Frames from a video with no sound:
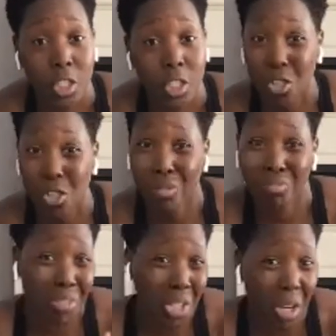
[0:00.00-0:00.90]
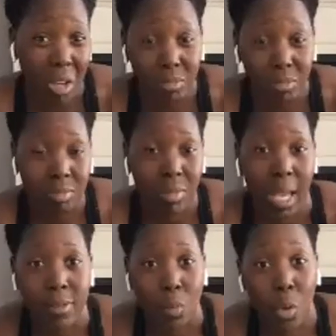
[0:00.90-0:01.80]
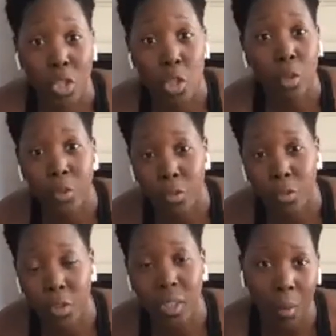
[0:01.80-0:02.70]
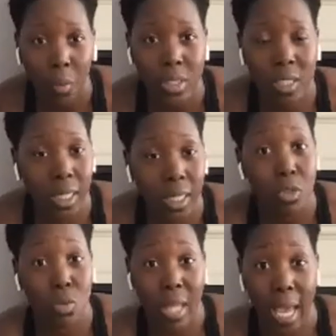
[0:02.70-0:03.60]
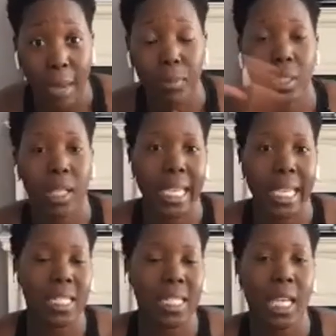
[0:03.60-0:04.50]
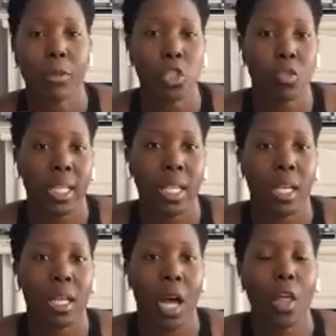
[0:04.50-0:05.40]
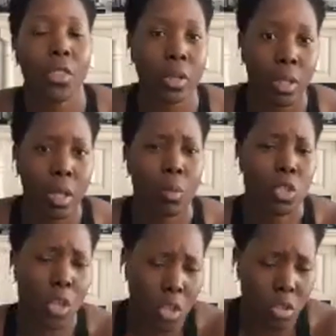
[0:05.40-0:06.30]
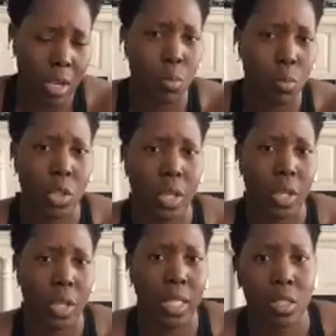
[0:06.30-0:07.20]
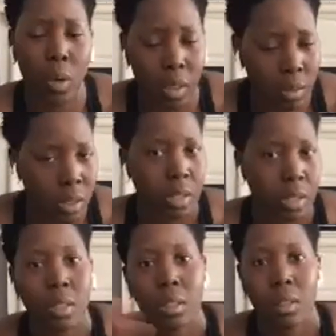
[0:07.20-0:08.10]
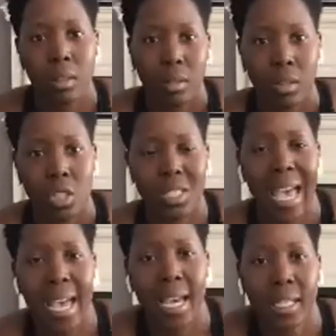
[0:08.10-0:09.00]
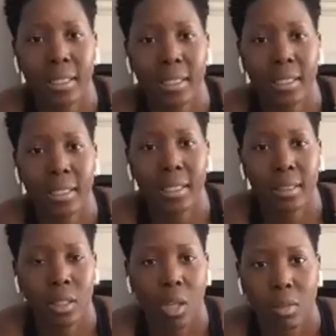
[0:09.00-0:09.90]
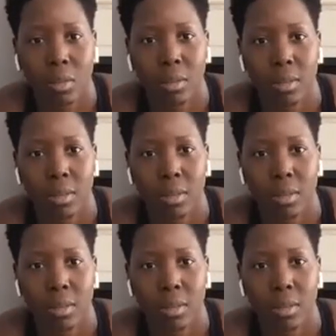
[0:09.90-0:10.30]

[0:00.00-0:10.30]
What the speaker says: With lunch, have some water too. If you feel like I want something else, do that. But like anytime you're drinking an other, which also has water in it as well, just add,